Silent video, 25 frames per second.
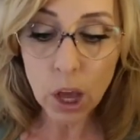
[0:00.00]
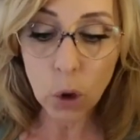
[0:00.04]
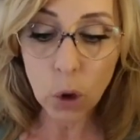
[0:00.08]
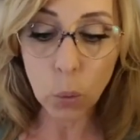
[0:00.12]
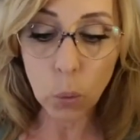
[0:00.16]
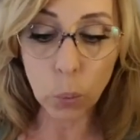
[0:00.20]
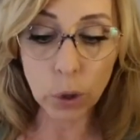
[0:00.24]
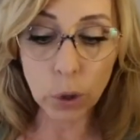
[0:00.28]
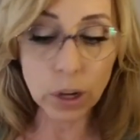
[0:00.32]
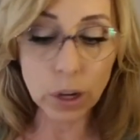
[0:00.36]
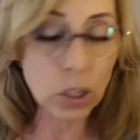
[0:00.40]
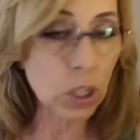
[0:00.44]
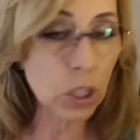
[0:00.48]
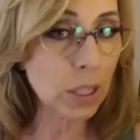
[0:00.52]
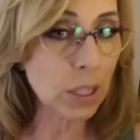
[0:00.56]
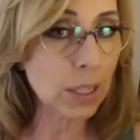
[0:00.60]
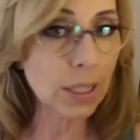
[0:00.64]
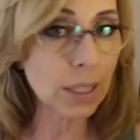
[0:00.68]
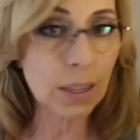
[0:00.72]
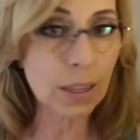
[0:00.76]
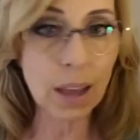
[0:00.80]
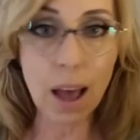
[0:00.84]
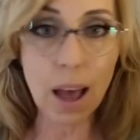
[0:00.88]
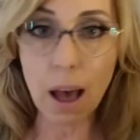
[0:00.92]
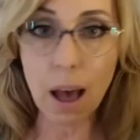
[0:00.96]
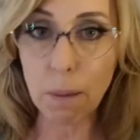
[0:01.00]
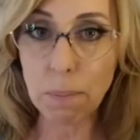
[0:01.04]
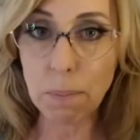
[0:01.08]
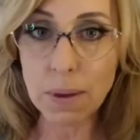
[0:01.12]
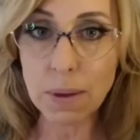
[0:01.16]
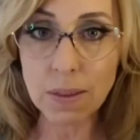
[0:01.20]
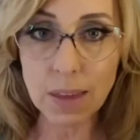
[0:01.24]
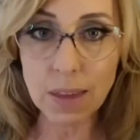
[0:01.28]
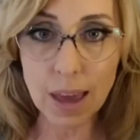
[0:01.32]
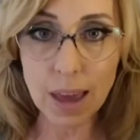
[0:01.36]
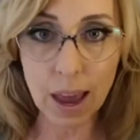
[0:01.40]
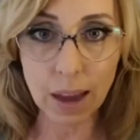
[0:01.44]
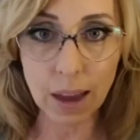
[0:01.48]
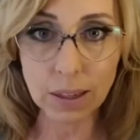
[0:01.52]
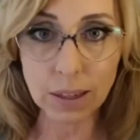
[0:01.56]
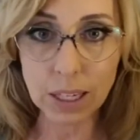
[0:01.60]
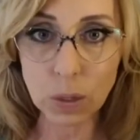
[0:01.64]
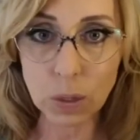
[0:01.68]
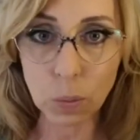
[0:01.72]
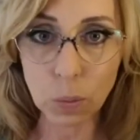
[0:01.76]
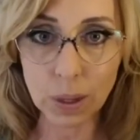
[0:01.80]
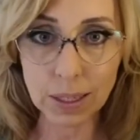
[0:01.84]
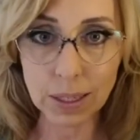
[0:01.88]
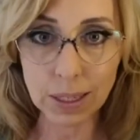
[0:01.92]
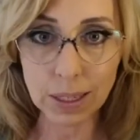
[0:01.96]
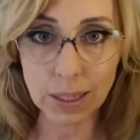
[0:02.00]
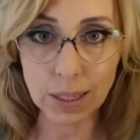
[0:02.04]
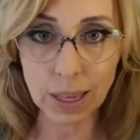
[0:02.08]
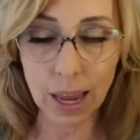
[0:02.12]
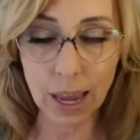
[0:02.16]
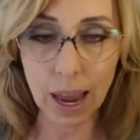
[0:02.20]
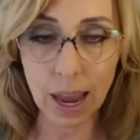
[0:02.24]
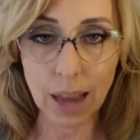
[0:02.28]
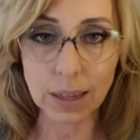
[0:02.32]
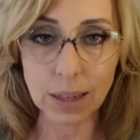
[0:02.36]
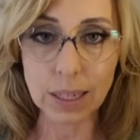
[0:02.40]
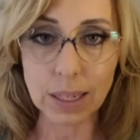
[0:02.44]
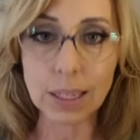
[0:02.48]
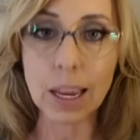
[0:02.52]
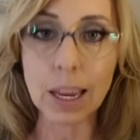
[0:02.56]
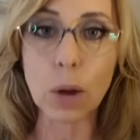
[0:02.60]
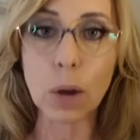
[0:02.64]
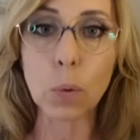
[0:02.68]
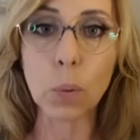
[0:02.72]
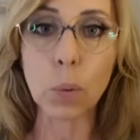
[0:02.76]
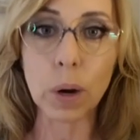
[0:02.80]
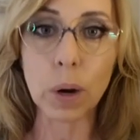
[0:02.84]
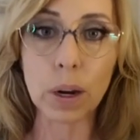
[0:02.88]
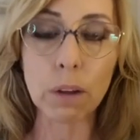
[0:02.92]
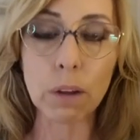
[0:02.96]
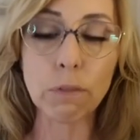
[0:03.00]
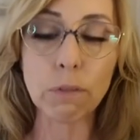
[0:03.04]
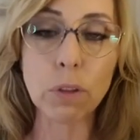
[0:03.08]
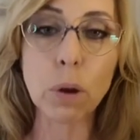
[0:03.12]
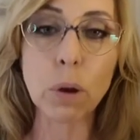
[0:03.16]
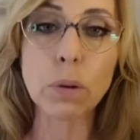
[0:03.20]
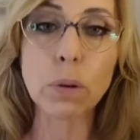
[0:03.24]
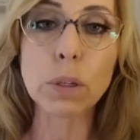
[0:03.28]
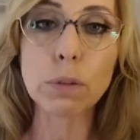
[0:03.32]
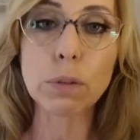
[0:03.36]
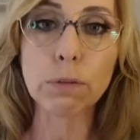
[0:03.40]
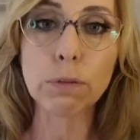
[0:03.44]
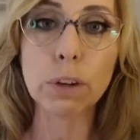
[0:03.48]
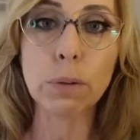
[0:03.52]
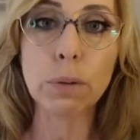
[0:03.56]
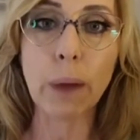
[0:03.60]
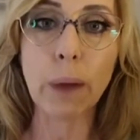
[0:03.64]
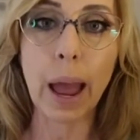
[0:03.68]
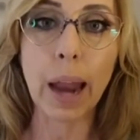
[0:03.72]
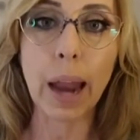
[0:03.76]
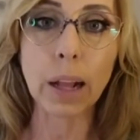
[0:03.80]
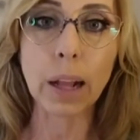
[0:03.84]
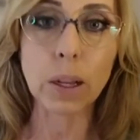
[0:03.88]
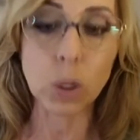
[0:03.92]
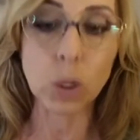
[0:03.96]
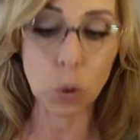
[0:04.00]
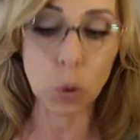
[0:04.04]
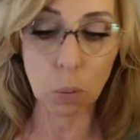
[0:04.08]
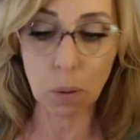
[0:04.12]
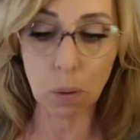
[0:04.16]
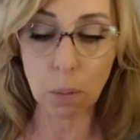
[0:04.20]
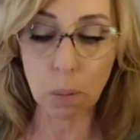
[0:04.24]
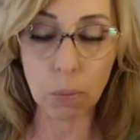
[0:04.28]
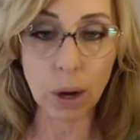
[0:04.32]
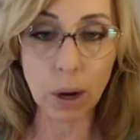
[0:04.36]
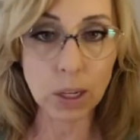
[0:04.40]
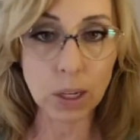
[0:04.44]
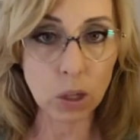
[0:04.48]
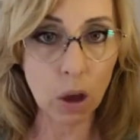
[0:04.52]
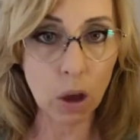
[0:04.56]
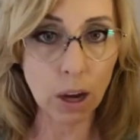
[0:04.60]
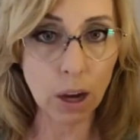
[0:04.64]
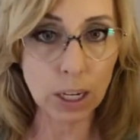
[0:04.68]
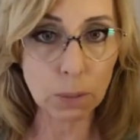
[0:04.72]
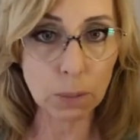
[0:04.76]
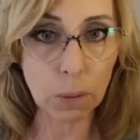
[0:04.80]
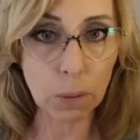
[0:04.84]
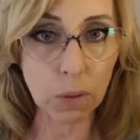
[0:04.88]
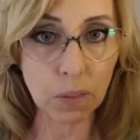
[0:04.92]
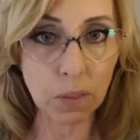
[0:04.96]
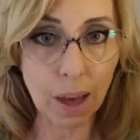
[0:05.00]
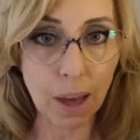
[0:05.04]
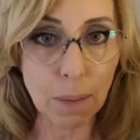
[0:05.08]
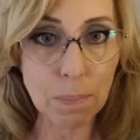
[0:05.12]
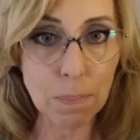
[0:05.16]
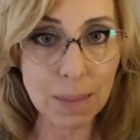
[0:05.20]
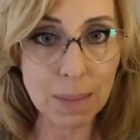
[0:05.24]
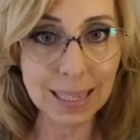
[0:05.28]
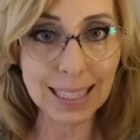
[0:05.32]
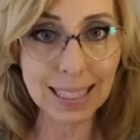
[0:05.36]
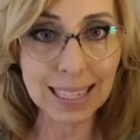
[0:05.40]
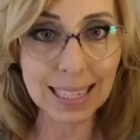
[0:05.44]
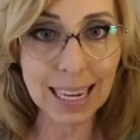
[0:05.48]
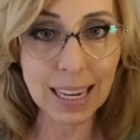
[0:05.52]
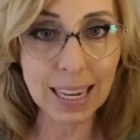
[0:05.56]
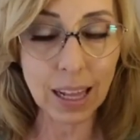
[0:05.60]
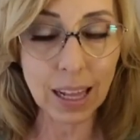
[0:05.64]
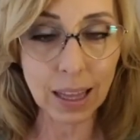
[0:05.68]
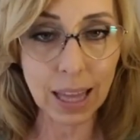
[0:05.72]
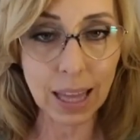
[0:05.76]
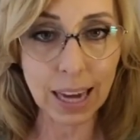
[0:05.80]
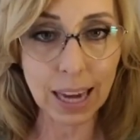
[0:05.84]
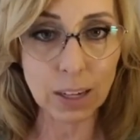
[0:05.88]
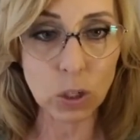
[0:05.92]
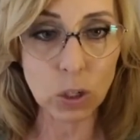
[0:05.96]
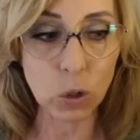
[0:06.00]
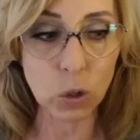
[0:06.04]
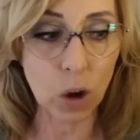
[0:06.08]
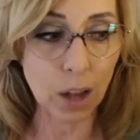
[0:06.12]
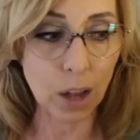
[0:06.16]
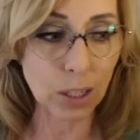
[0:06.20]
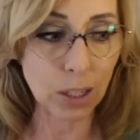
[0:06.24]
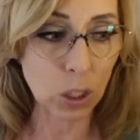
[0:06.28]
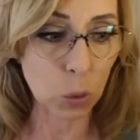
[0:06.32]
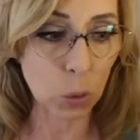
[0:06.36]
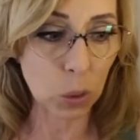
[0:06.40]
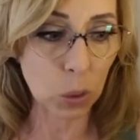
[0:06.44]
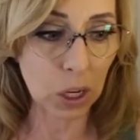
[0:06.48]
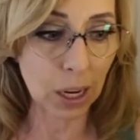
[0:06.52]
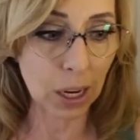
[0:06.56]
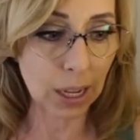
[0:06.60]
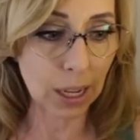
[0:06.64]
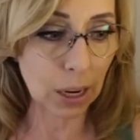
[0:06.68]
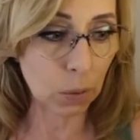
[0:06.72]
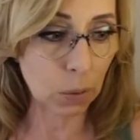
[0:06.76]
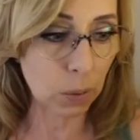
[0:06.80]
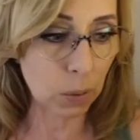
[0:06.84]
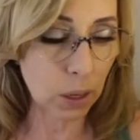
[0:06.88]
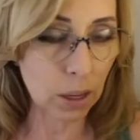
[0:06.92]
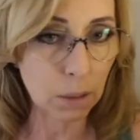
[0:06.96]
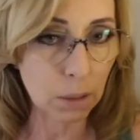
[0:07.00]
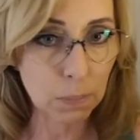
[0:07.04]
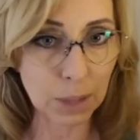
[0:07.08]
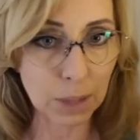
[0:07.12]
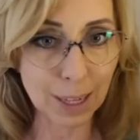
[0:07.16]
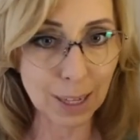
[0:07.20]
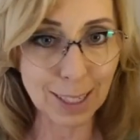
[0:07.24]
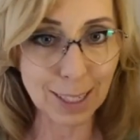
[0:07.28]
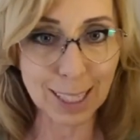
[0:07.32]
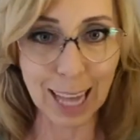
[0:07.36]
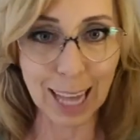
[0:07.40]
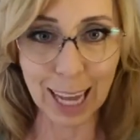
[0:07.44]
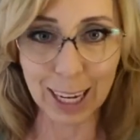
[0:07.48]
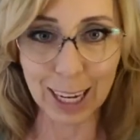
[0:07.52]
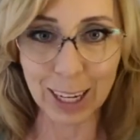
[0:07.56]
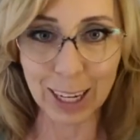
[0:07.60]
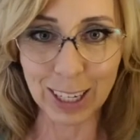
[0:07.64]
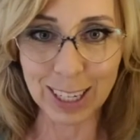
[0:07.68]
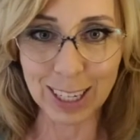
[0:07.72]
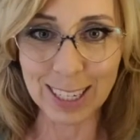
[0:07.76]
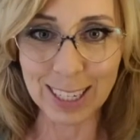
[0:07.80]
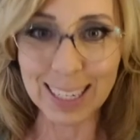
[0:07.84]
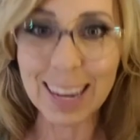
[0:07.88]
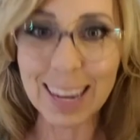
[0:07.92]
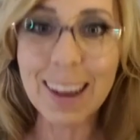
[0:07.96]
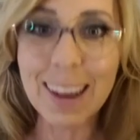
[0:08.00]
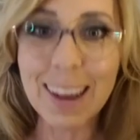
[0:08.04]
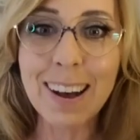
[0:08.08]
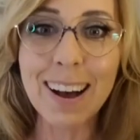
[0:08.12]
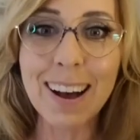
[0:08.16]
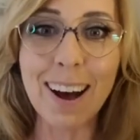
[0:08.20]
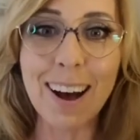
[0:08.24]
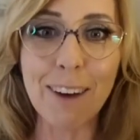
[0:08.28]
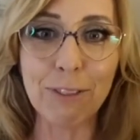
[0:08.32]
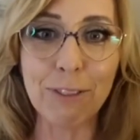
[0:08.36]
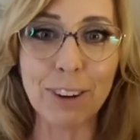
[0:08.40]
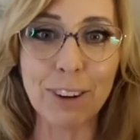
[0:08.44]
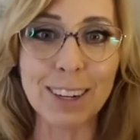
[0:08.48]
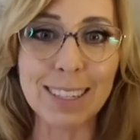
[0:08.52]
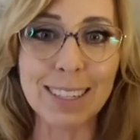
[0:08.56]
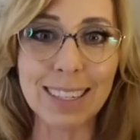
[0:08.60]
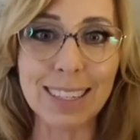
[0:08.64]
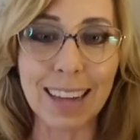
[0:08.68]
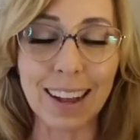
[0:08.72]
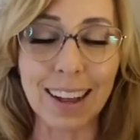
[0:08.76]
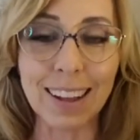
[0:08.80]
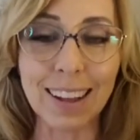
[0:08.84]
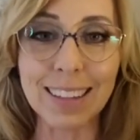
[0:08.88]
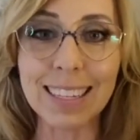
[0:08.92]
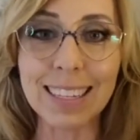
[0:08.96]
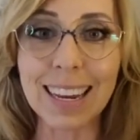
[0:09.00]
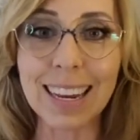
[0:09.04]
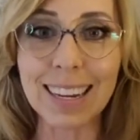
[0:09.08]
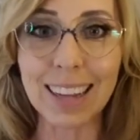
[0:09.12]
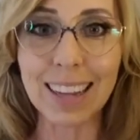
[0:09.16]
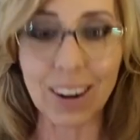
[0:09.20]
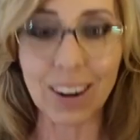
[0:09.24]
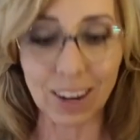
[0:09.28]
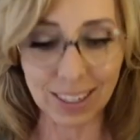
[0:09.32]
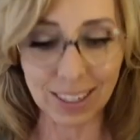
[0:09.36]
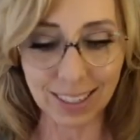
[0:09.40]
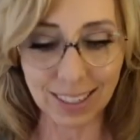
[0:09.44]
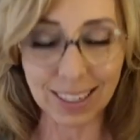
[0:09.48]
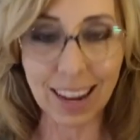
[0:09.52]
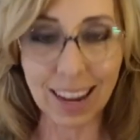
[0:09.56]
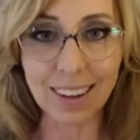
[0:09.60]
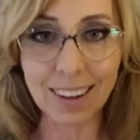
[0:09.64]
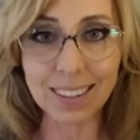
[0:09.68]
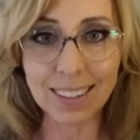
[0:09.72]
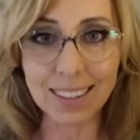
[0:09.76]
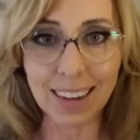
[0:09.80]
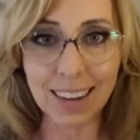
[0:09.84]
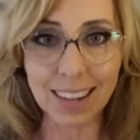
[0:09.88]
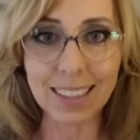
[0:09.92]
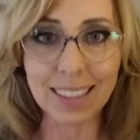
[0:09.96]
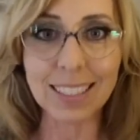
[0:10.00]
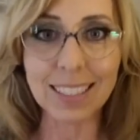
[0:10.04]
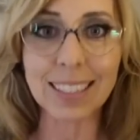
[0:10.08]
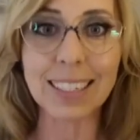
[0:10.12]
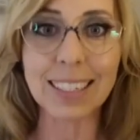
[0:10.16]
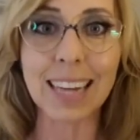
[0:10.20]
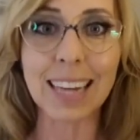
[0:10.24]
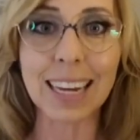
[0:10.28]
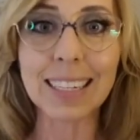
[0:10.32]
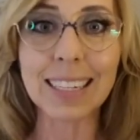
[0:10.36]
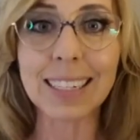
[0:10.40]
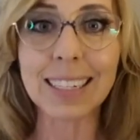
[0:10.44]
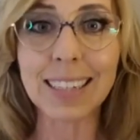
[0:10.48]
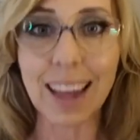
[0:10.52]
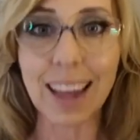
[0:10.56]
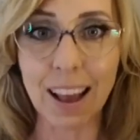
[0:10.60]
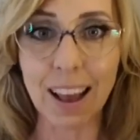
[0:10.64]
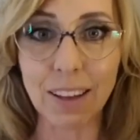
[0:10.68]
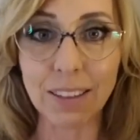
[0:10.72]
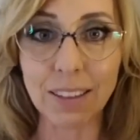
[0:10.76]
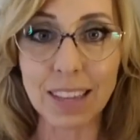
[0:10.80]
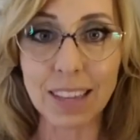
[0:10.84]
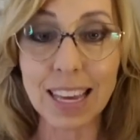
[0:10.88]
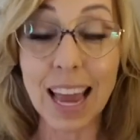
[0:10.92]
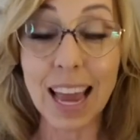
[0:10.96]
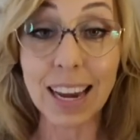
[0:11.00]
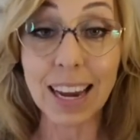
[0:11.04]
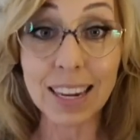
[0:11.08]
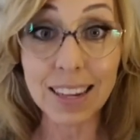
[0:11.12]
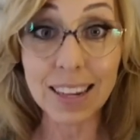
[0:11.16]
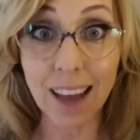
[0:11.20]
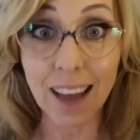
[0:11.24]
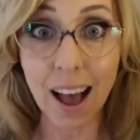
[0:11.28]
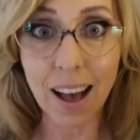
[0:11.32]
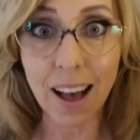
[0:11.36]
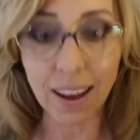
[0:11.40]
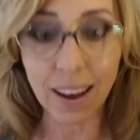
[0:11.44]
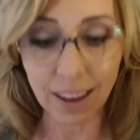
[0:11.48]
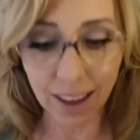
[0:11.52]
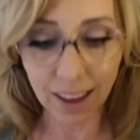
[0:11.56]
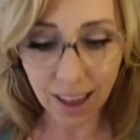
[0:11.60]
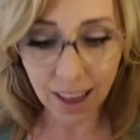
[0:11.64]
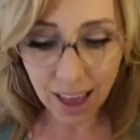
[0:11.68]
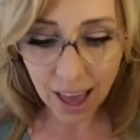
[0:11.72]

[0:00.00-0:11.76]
we're just upping the ante once again to get rid of those free radicals. Remember, I talked about that missing electron. So we're going to get rid of the bloodsuckers off our cells and get our cells nice and healthy and young.